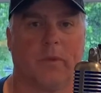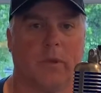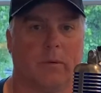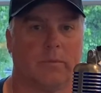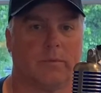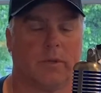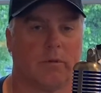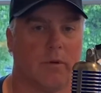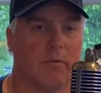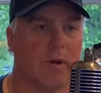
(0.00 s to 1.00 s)
you know,
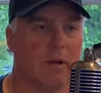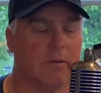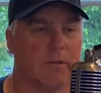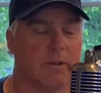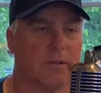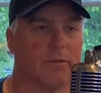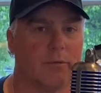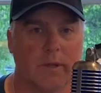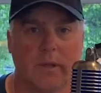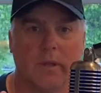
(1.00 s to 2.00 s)
coronavirus. Look, it's
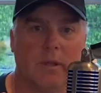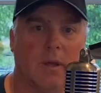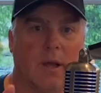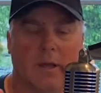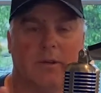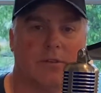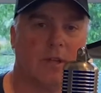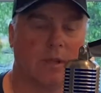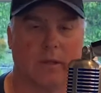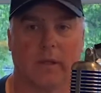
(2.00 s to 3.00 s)
real. I
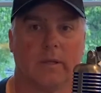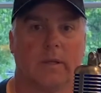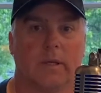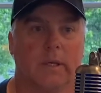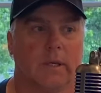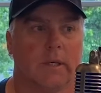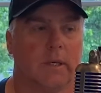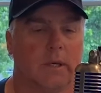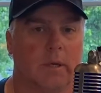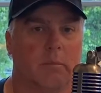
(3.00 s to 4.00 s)
understand that
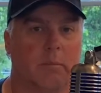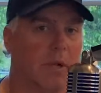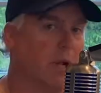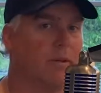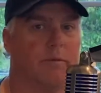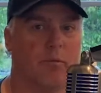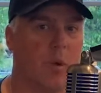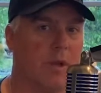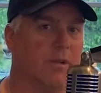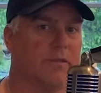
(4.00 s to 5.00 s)
but I
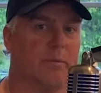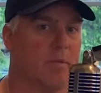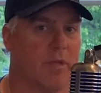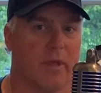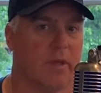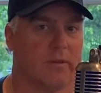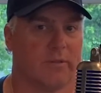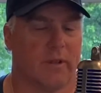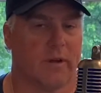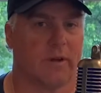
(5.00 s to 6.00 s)
witness some things
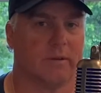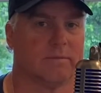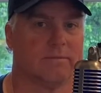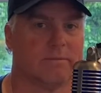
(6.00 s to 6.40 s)
that are